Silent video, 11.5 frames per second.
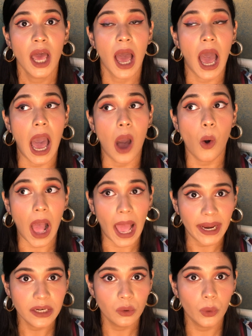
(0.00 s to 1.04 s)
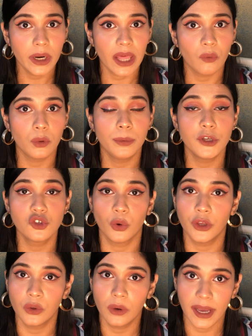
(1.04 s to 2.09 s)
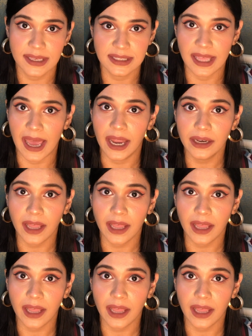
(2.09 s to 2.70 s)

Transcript: how I do it I would be showing you guys that